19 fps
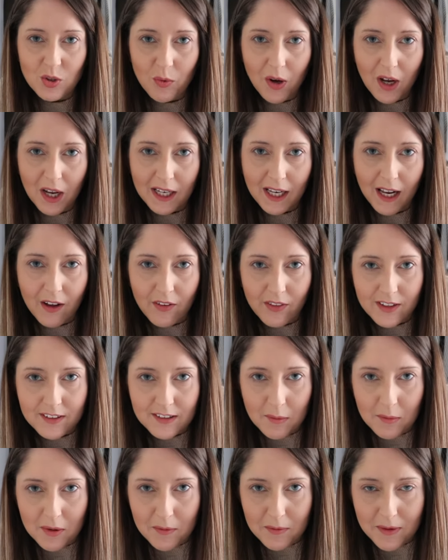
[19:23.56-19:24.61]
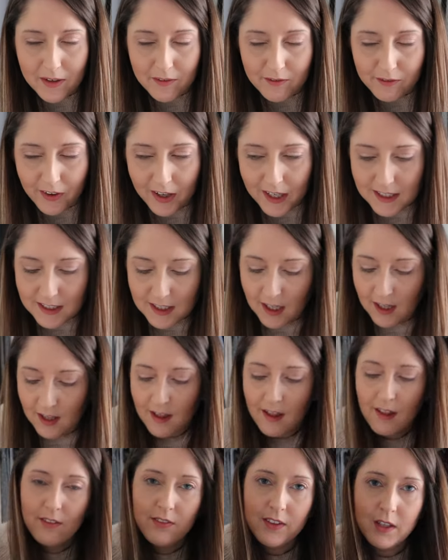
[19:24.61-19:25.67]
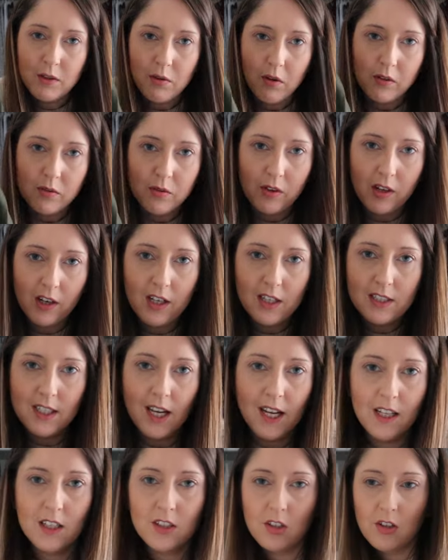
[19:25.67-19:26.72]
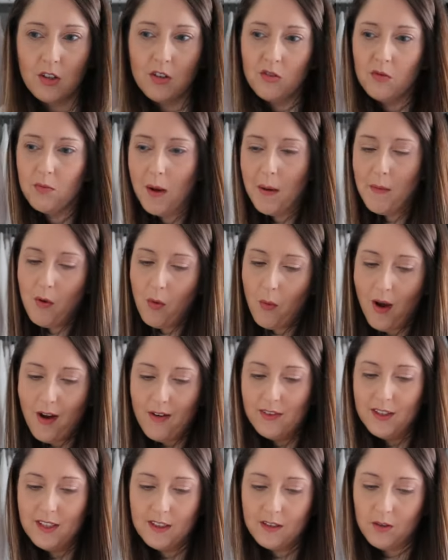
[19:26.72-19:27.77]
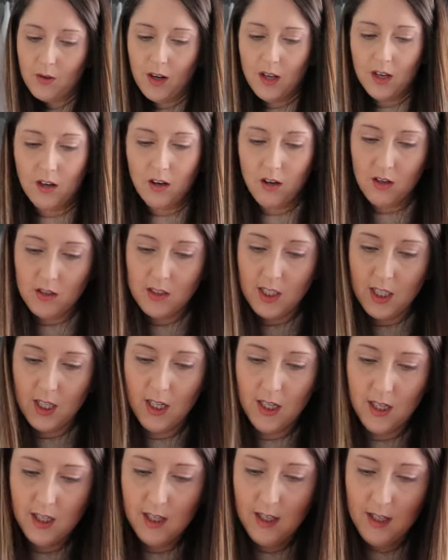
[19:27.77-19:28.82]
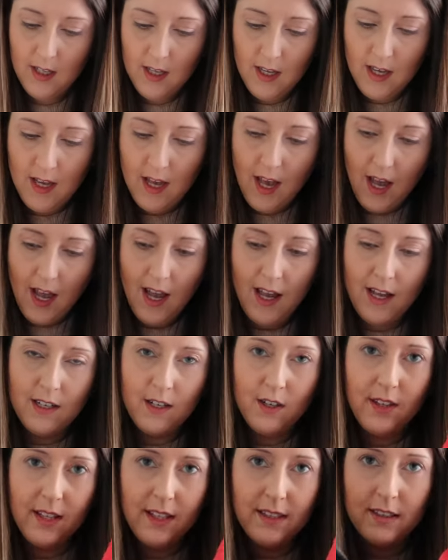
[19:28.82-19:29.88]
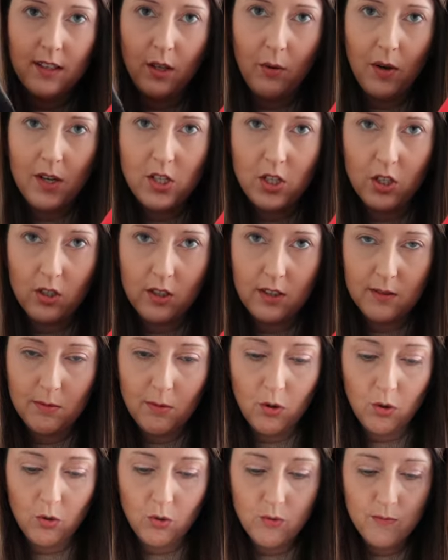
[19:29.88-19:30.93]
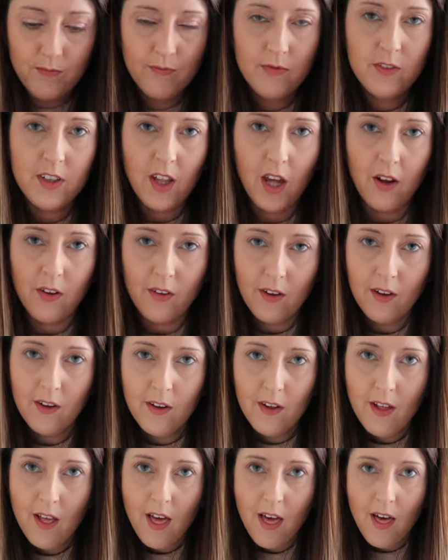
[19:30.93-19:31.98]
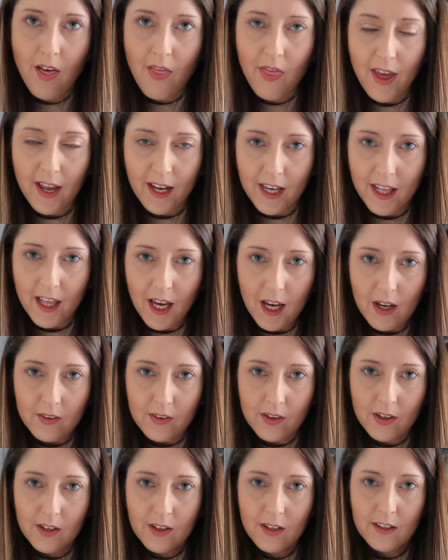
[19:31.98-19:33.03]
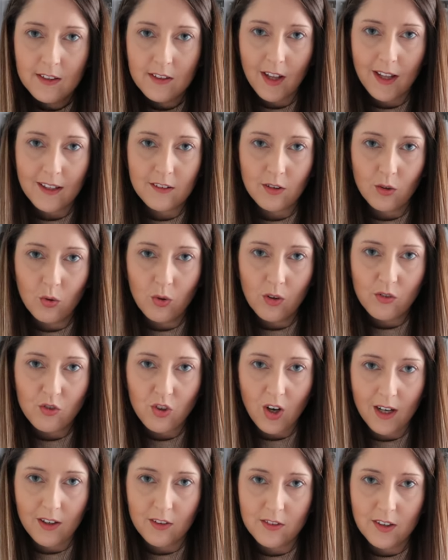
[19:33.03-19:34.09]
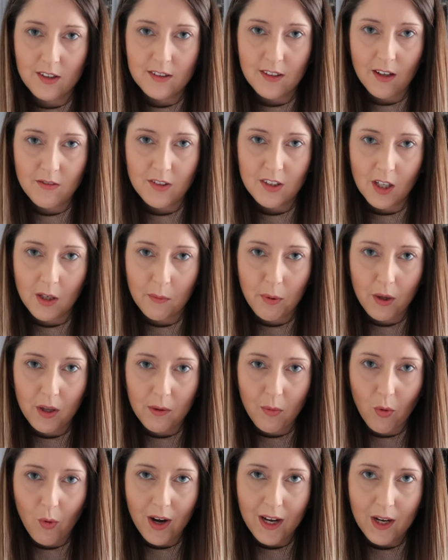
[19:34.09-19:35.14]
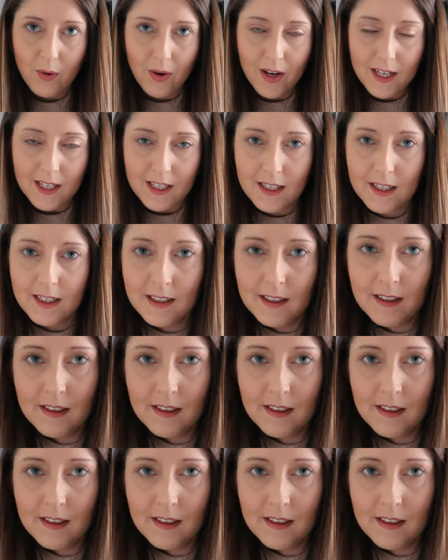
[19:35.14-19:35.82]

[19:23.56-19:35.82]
to work out that some of them didn't fit. These ones were good, and I do remember wearing these quite a lot, and these two are too small, so they're gonna go. That's all of trousers. I'm just gonna put them away quick.